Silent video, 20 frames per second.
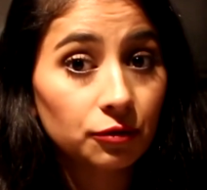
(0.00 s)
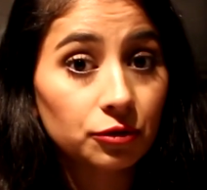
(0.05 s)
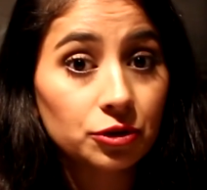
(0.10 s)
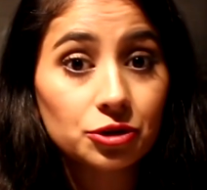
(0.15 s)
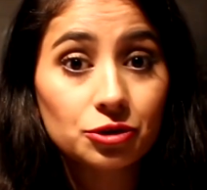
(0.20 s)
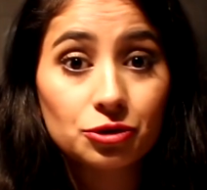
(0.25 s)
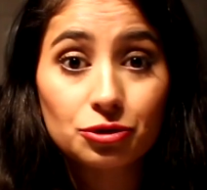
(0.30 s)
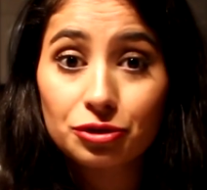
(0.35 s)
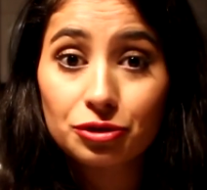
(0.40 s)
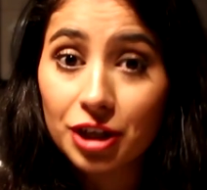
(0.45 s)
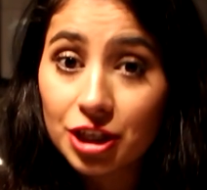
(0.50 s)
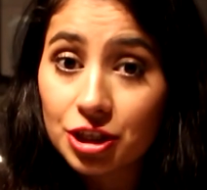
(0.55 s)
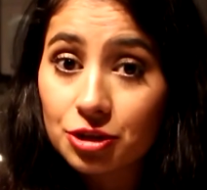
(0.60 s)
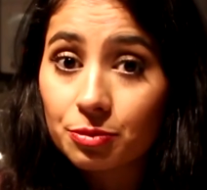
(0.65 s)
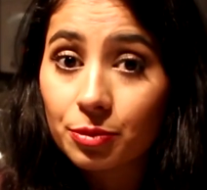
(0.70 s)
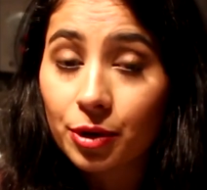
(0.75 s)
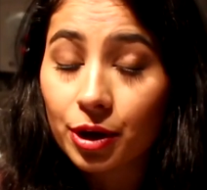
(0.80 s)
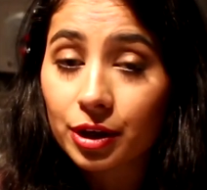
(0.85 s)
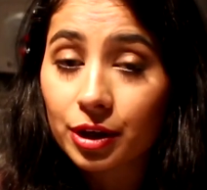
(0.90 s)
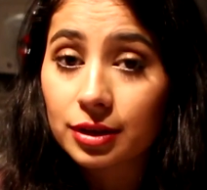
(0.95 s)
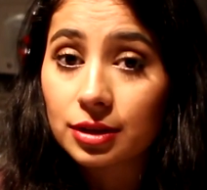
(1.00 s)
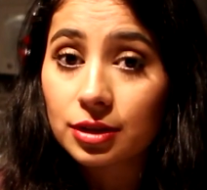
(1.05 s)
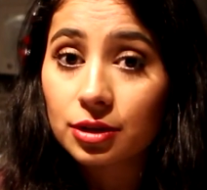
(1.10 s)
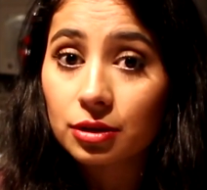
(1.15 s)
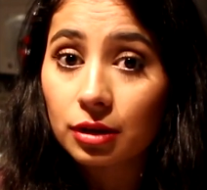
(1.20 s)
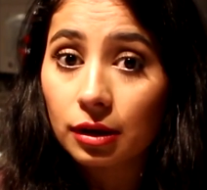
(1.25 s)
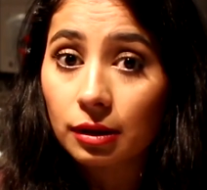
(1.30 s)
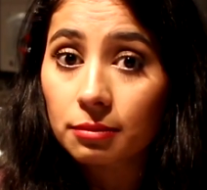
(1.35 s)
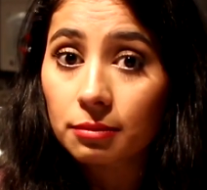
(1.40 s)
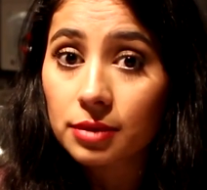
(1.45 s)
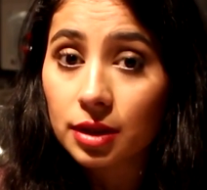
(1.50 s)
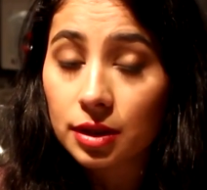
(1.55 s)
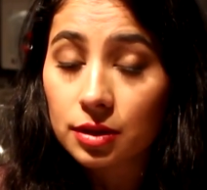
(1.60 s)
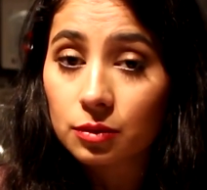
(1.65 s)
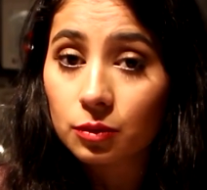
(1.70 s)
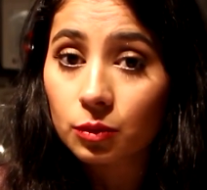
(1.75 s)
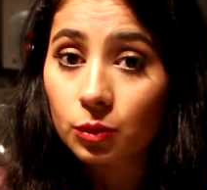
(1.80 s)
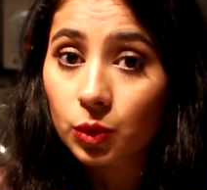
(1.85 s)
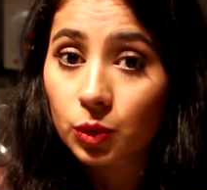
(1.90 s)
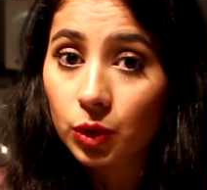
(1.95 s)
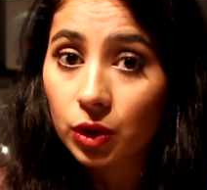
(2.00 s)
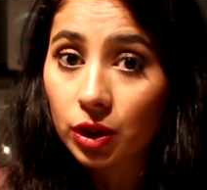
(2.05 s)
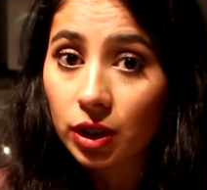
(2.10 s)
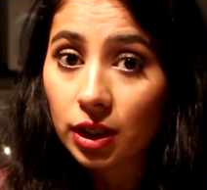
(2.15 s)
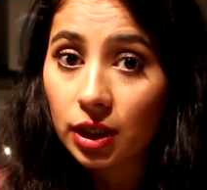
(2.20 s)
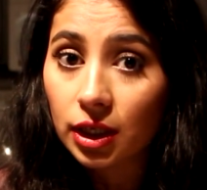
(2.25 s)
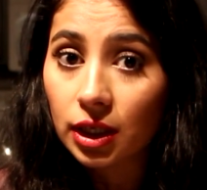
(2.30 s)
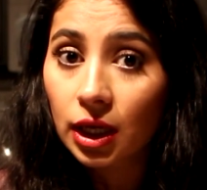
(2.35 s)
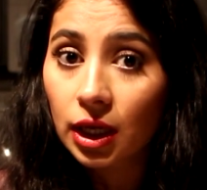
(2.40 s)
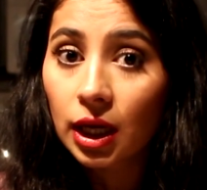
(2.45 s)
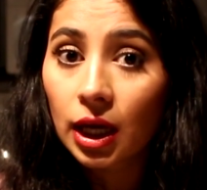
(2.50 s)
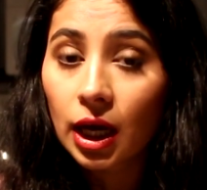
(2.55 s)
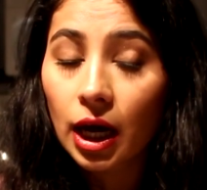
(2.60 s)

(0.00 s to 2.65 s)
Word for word: for stretch marks, cream doesn't work.